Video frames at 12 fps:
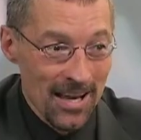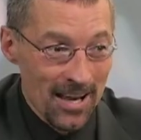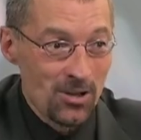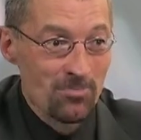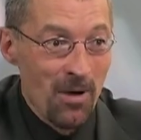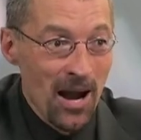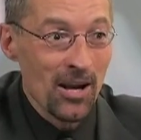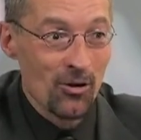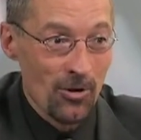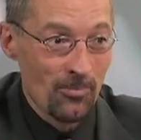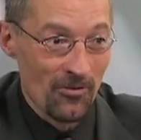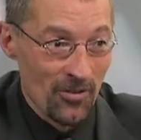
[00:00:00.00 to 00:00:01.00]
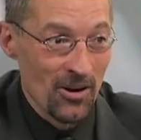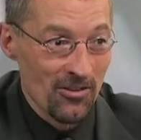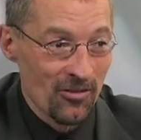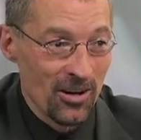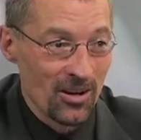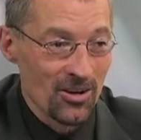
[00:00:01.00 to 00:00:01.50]
It's my grip of their
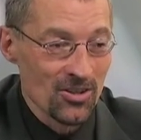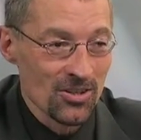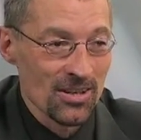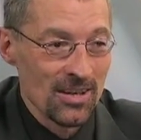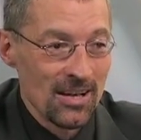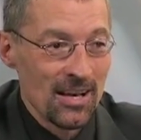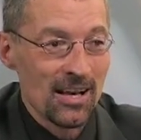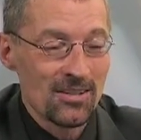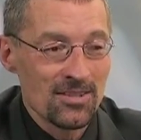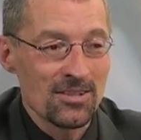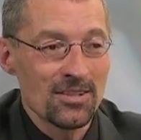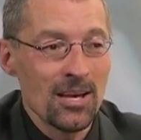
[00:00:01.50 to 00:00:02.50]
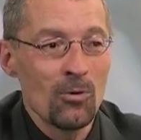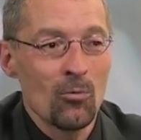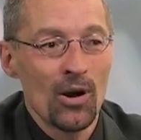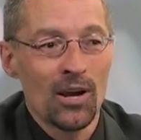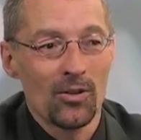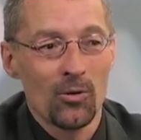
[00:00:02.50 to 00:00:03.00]
fingers. It's the same
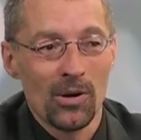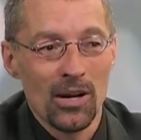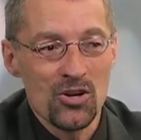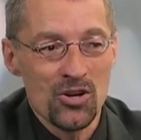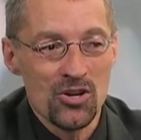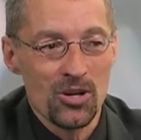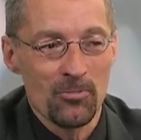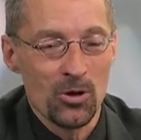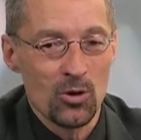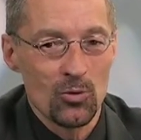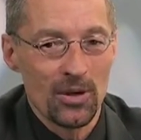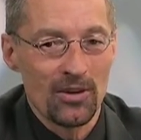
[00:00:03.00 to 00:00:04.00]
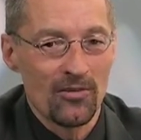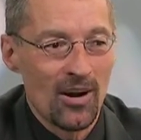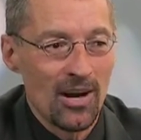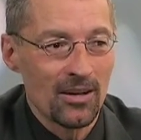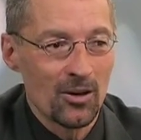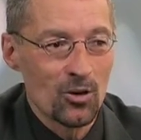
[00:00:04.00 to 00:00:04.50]
way in the relationship between
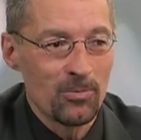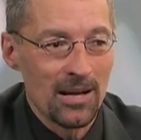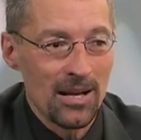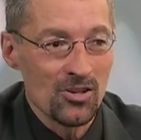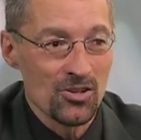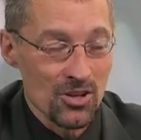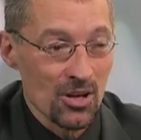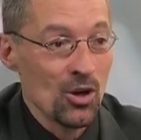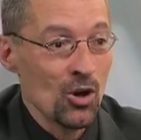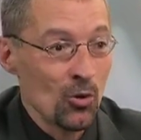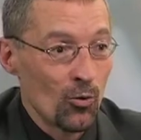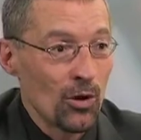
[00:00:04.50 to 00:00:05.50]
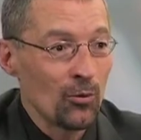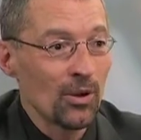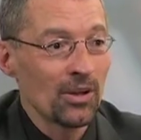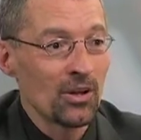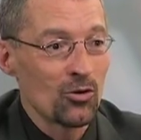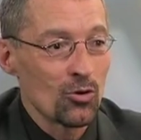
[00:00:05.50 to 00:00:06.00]
divine and human agency. We
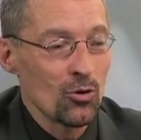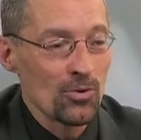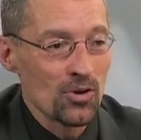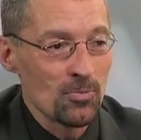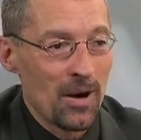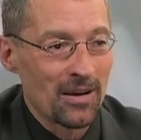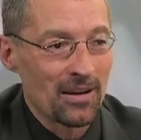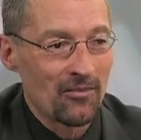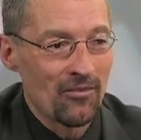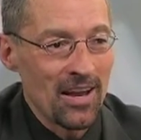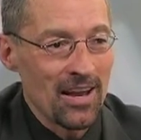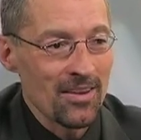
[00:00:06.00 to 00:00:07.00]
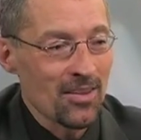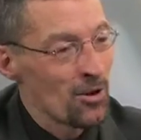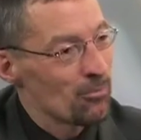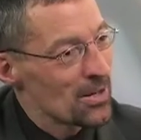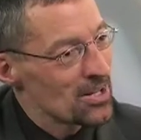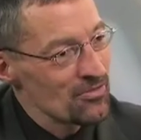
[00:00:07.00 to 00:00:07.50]
really do respond in faith,
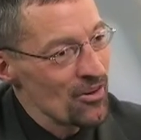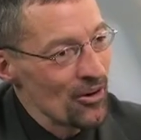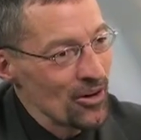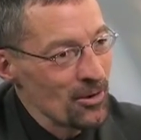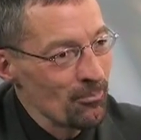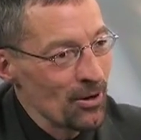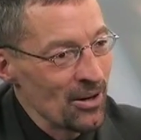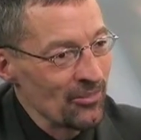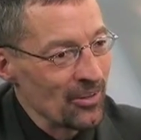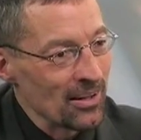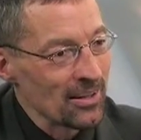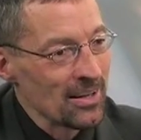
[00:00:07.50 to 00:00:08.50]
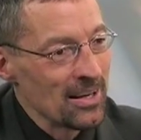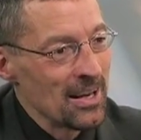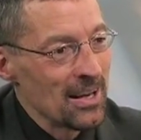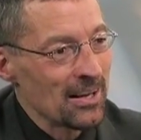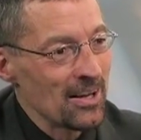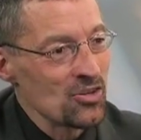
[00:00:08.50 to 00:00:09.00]
but it's very imperfect.
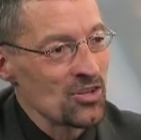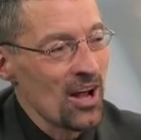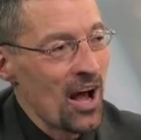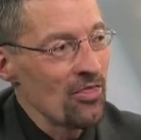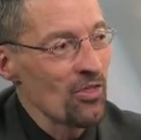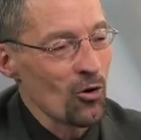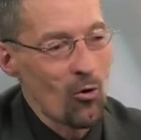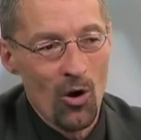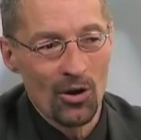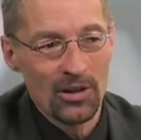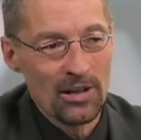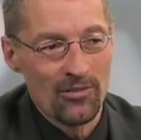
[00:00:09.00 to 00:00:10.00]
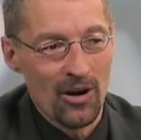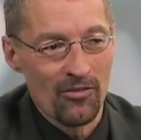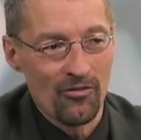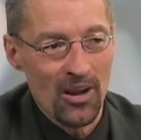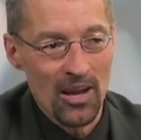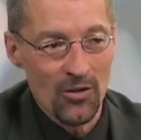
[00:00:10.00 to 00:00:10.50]
And it's not the quality of our
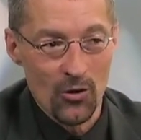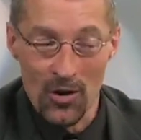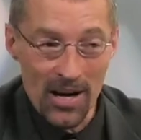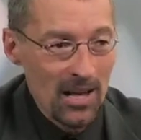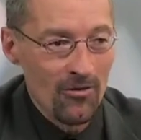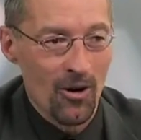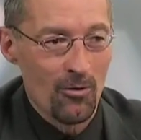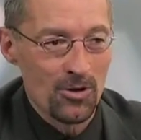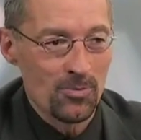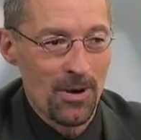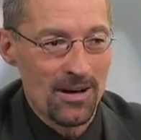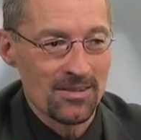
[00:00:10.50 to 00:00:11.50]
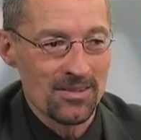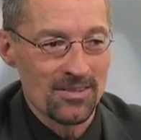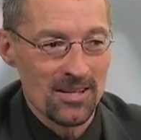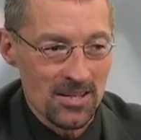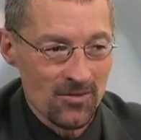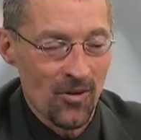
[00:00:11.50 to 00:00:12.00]
faith or any of our responses
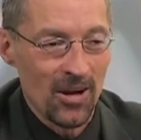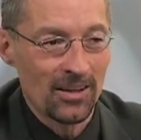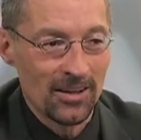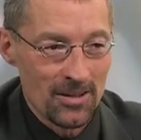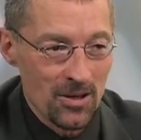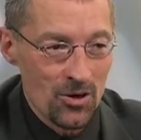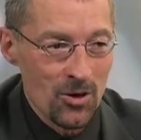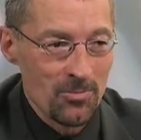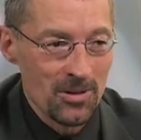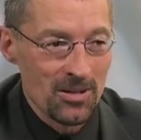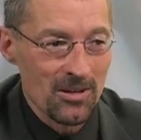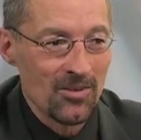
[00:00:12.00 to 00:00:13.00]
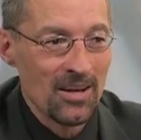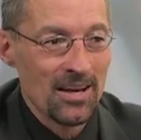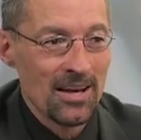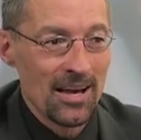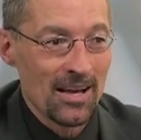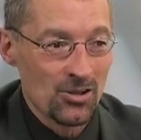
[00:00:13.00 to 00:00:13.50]
that's finally determinative.
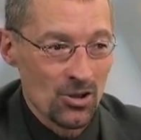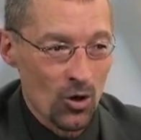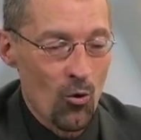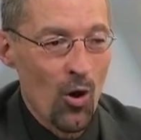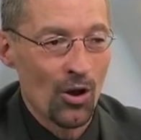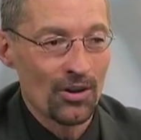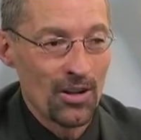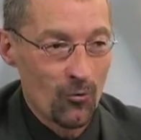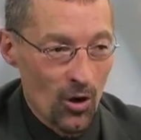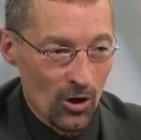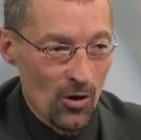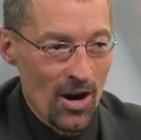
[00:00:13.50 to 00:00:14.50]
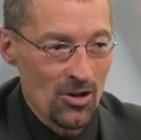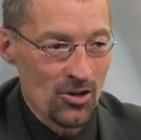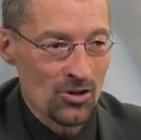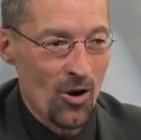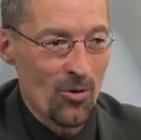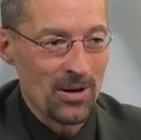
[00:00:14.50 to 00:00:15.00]
It's the quality of what Christ
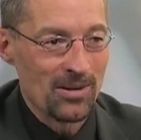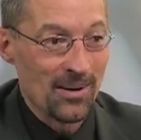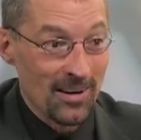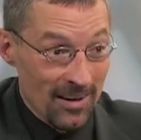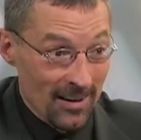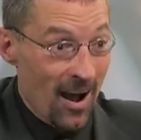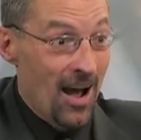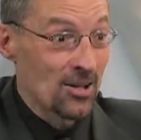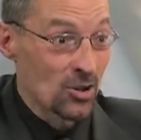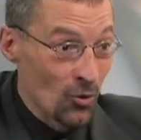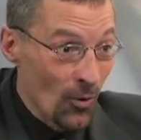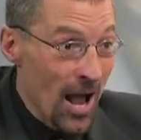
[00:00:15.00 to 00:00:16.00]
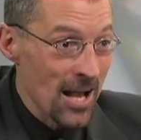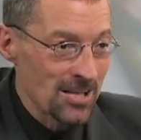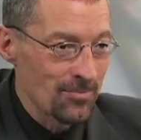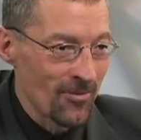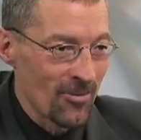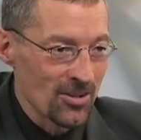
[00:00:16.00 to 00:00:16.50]
has already done and God's
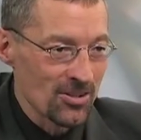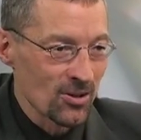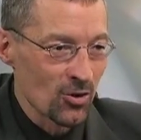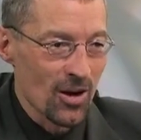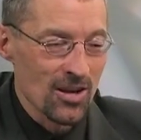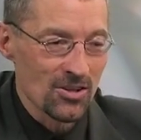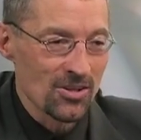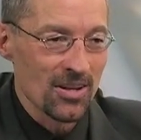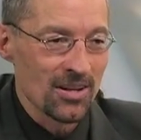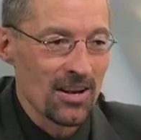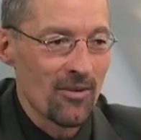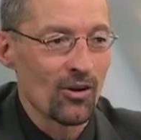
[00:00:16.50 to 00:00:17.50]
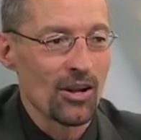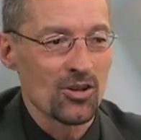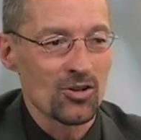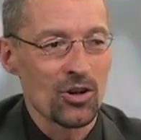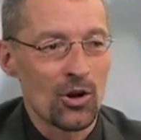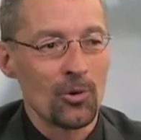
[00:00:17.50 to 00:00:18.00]
grasp of us in Christ that never
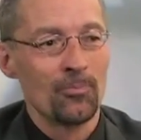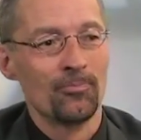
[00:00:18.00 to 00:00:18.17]
lets go.